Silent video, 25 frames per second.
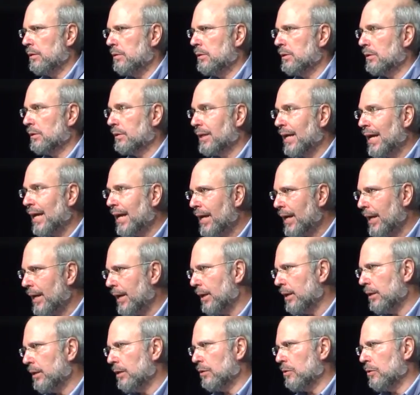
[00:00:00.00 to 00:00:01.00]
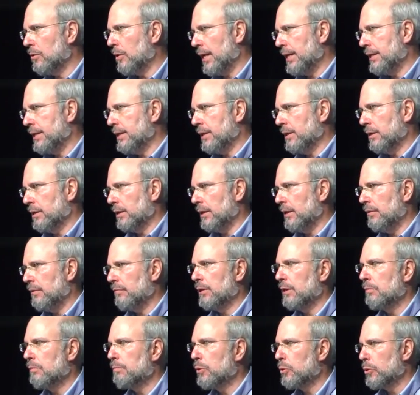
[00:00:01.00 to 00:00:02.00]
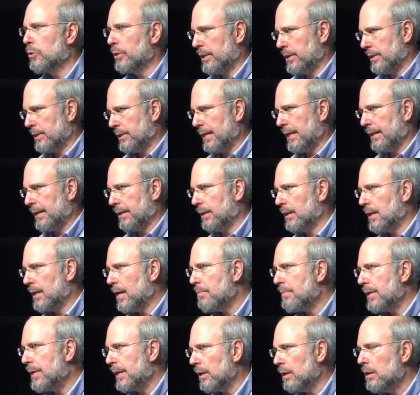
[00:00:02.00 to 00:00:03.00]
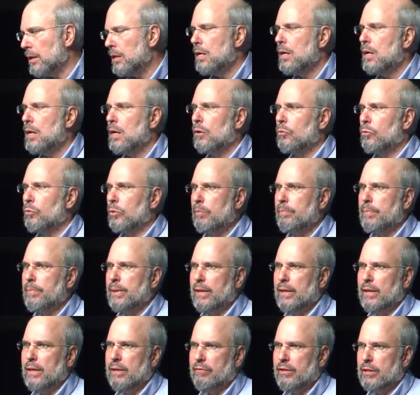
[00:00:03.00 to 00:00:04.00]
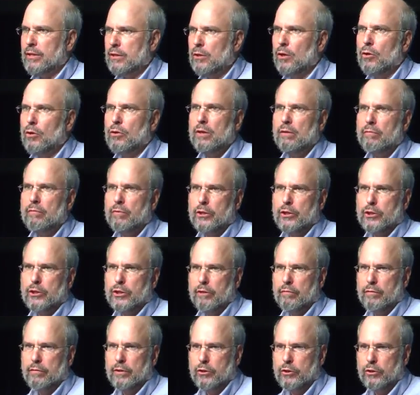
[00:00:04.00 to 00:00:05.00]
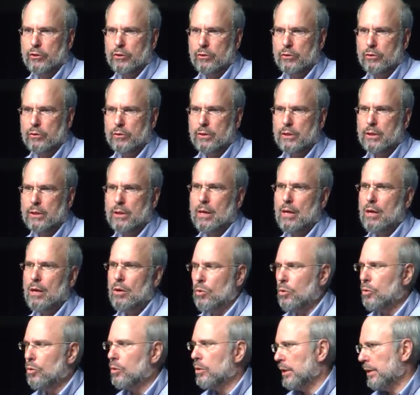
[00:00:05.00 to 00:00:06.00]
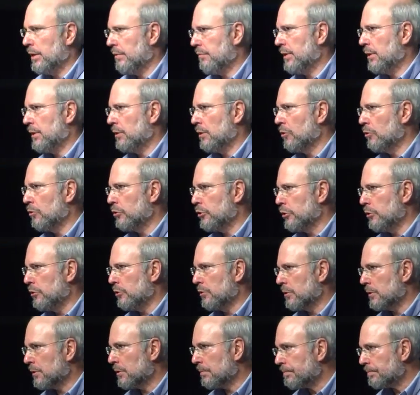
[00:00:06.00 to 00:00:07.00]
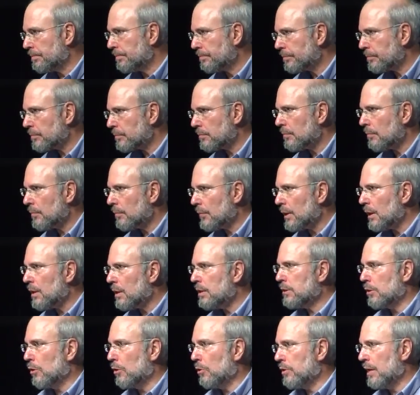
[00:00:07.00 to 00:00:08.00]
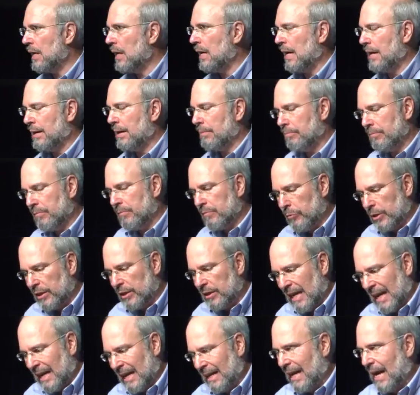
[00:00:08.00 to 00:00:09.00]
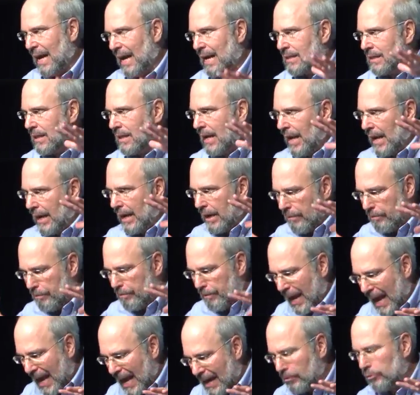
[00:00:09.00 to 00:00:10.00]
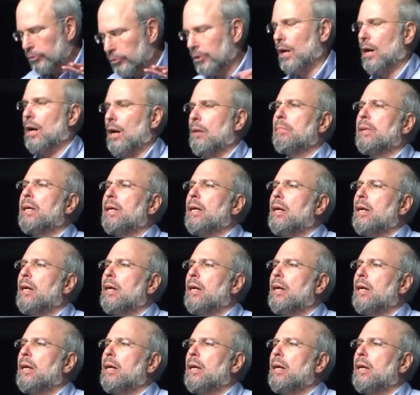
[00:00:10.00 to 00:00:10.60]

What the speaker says: delay, or ideally even abort, the second coming would be if there's no conversion of the Jews, or if there are no Jews. So with that as a backdrop,